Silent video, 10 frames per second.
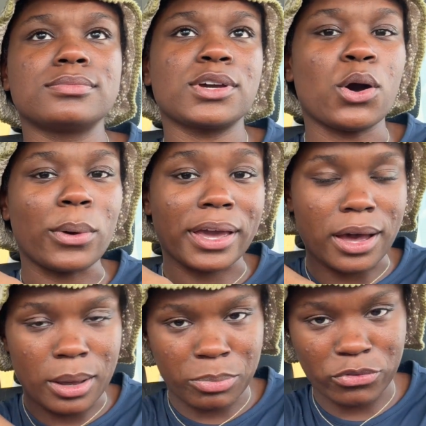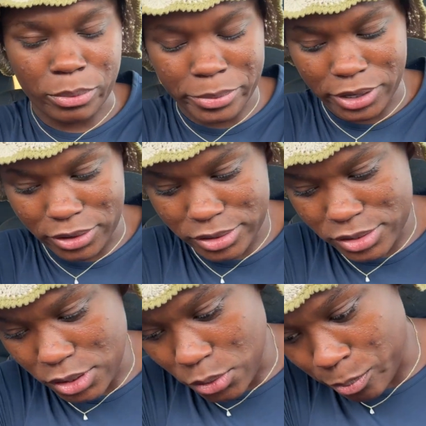going up from here.
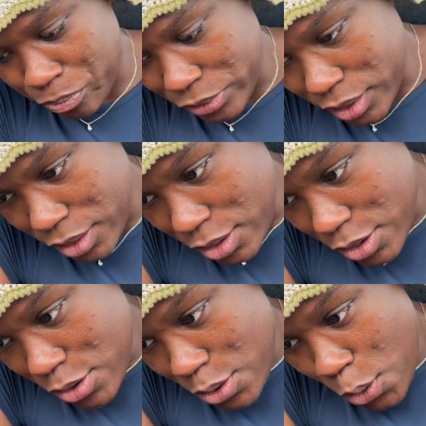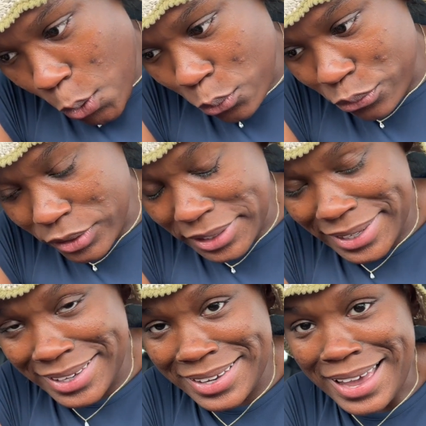So,
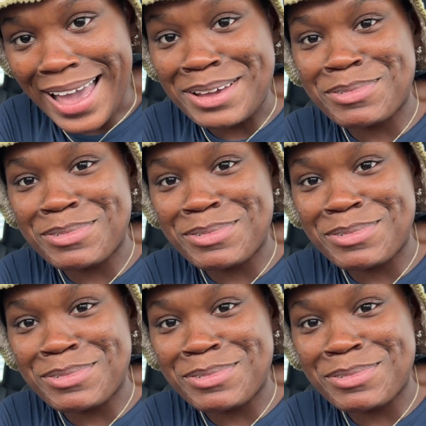hopefully I am